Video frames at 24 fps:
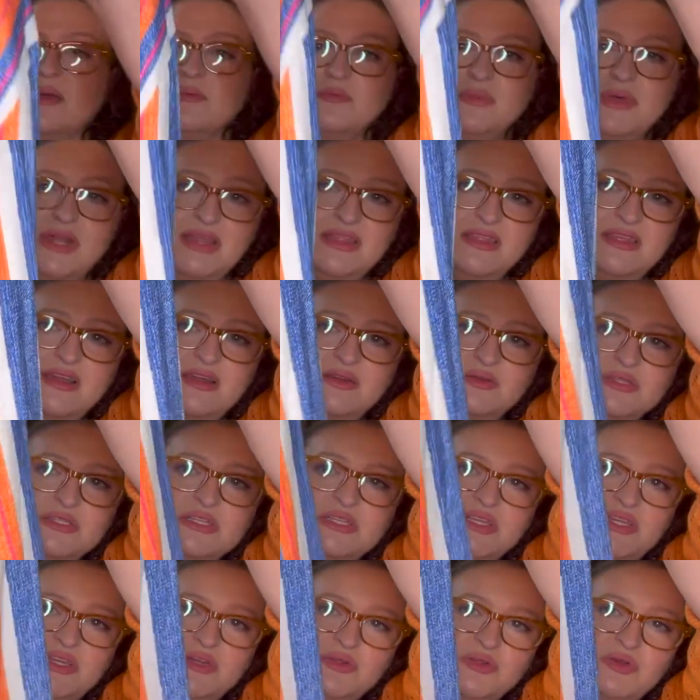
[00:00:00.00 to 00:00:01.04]
But I thought it was a
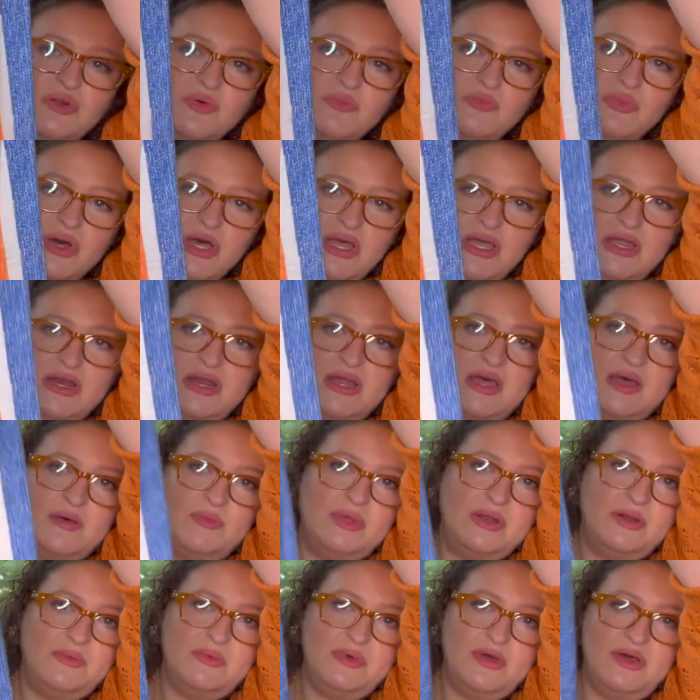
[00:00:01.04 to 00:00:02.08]
cute little button up,
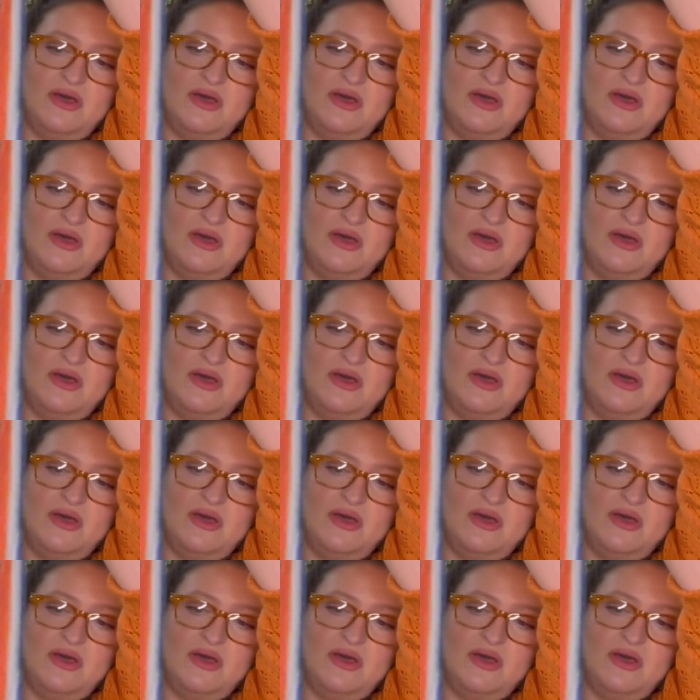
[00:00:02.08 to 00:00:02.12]
and I'm